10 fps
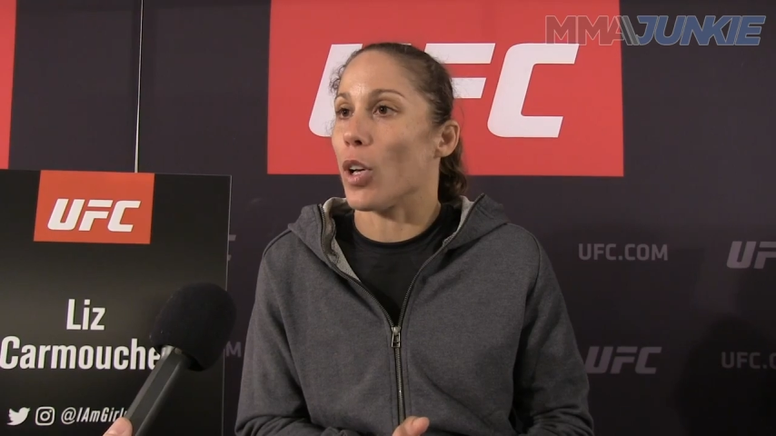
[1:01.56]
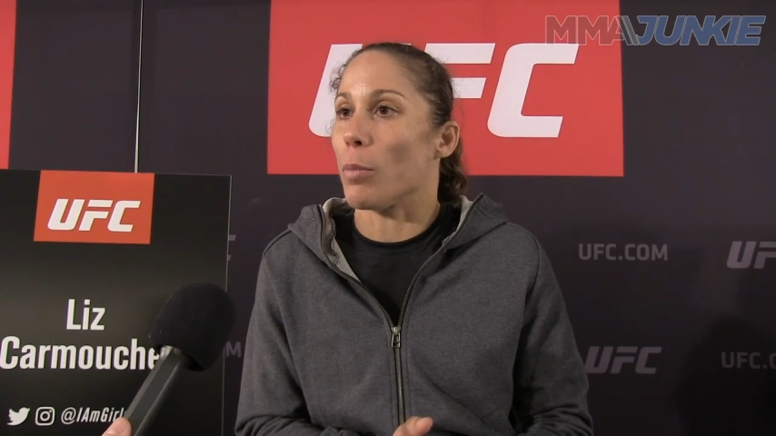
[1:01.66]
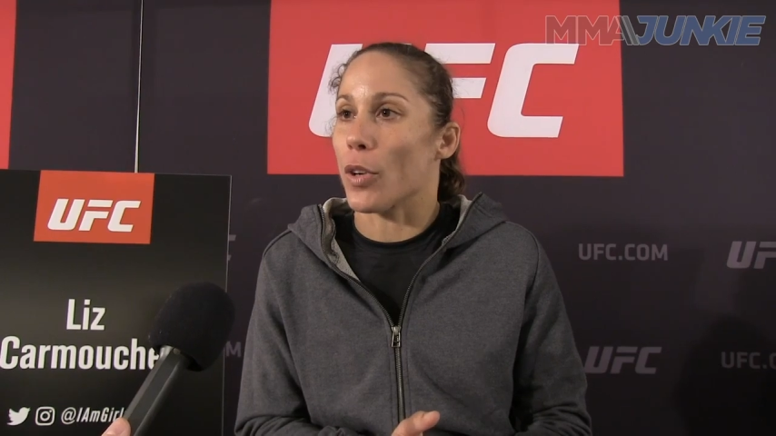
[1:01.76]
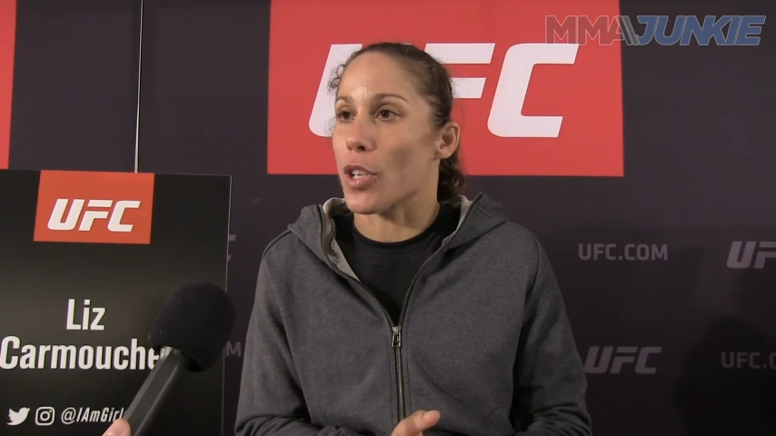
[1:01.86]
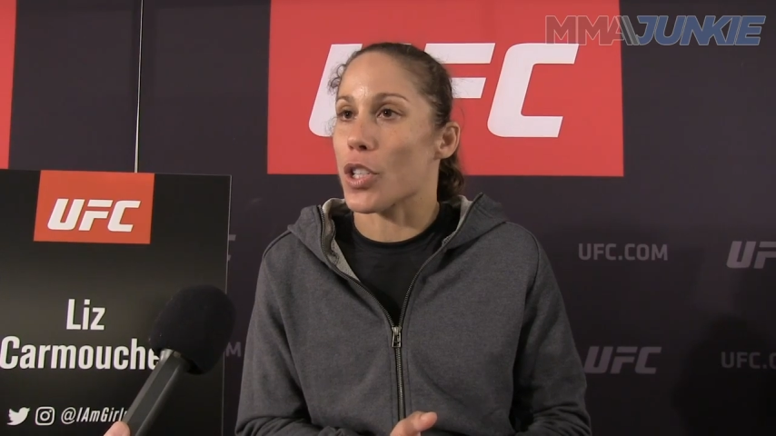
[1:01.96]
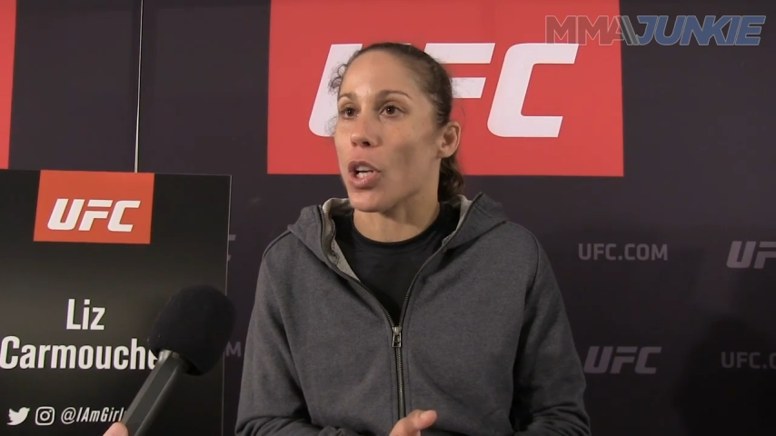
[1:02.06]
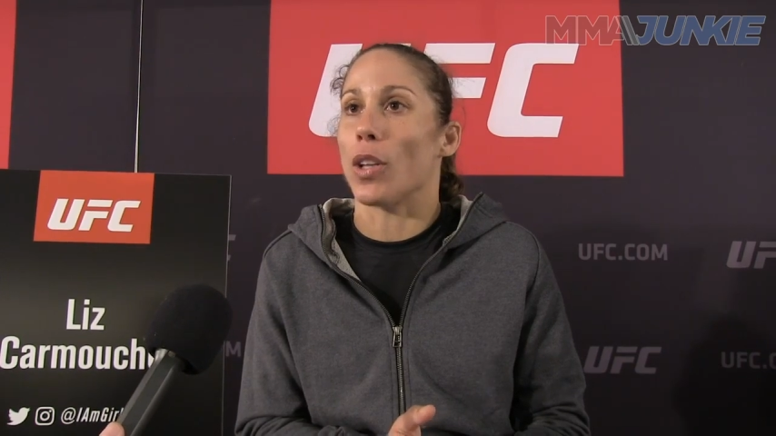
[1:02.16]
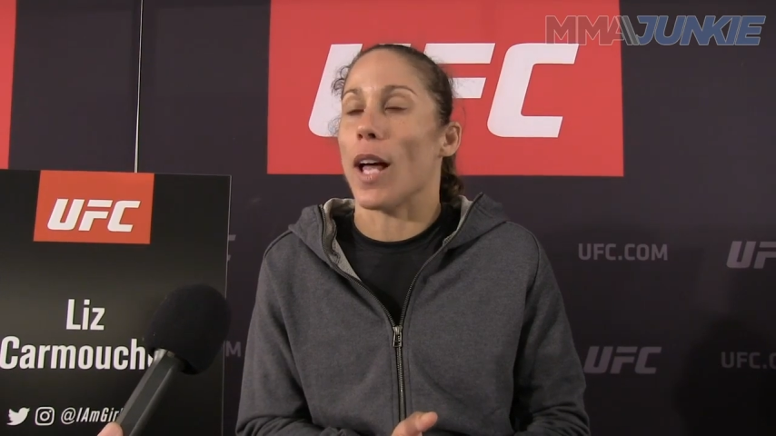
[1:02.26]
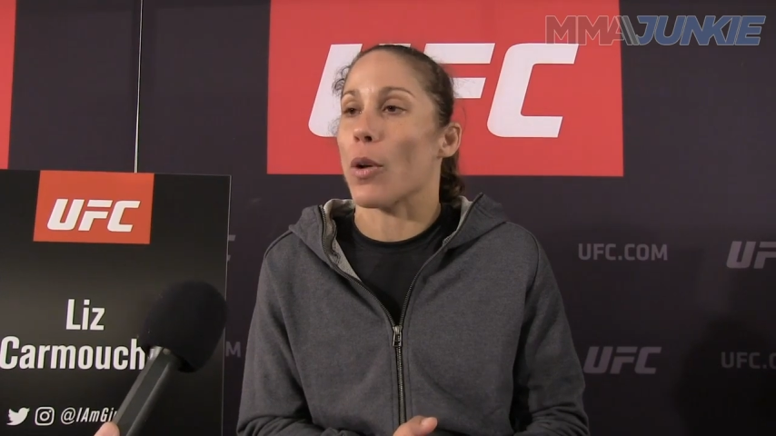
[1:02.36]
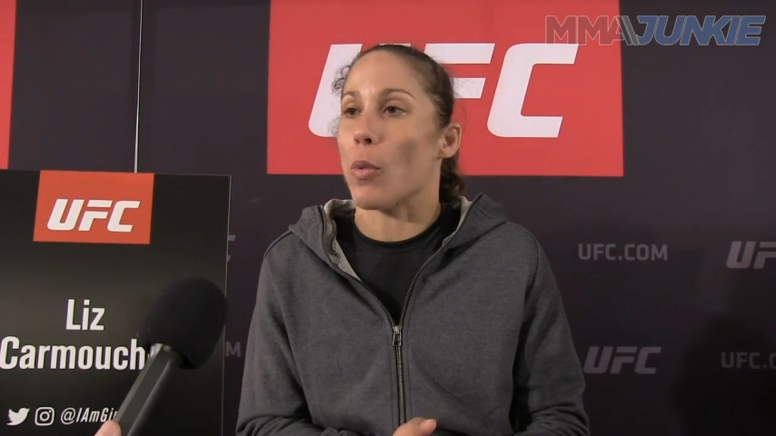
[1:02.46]
available, and you
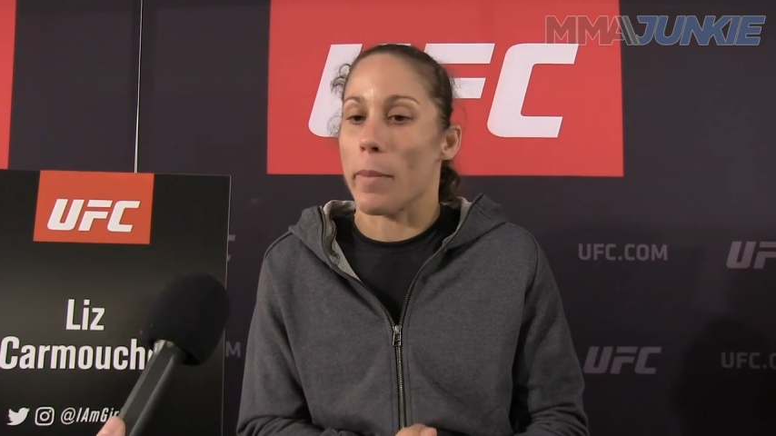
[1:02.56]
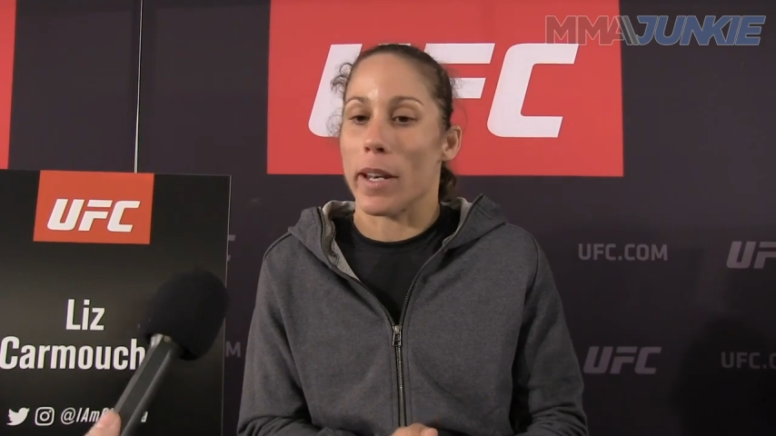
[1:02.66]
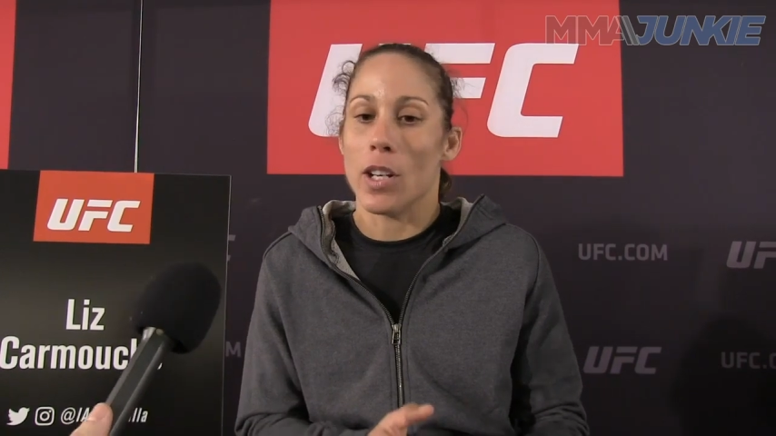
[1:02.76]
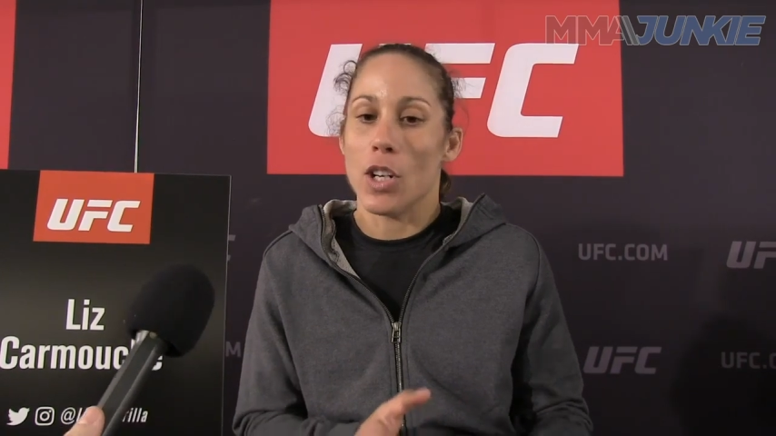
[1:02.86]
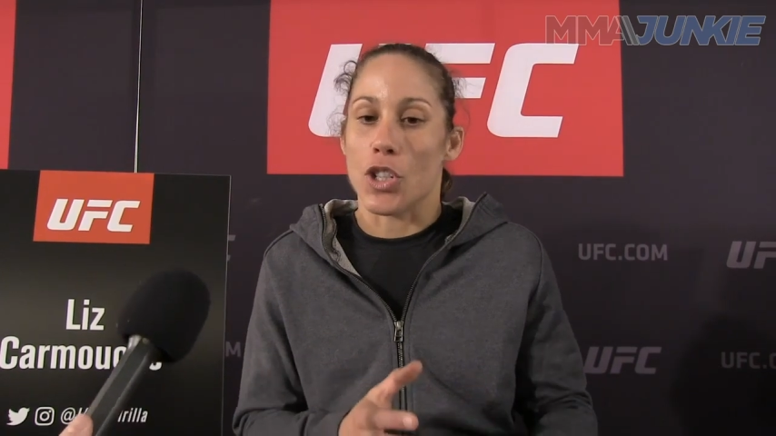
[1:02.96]
saw a lot of women